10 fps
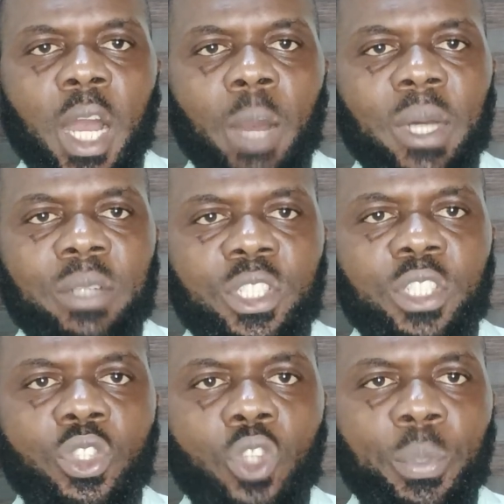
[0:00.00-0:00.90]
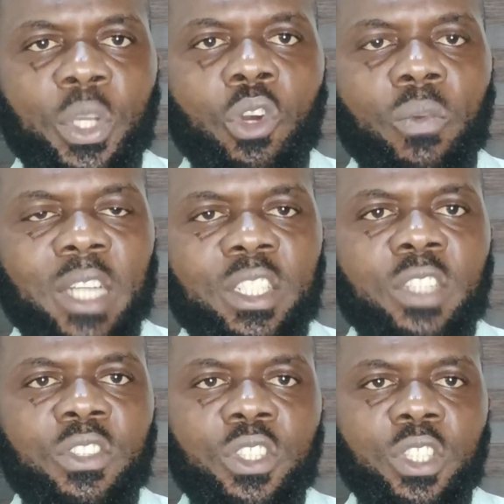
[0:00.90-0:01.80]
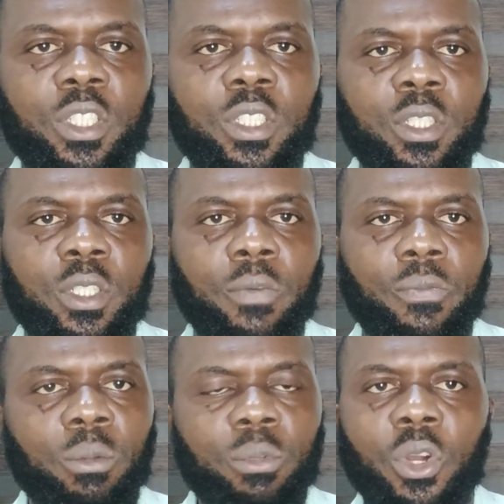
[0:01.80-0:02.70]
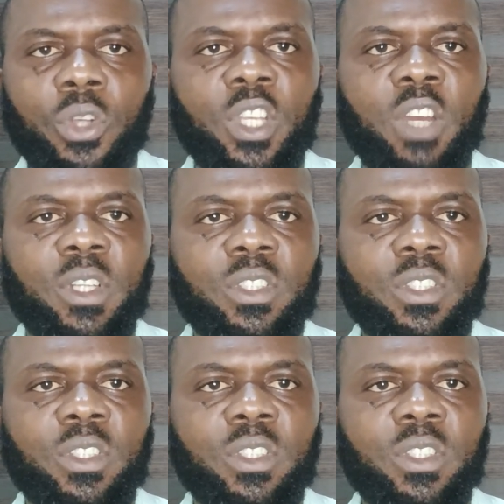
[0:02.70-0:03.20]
It's time for you to begin to probe the things that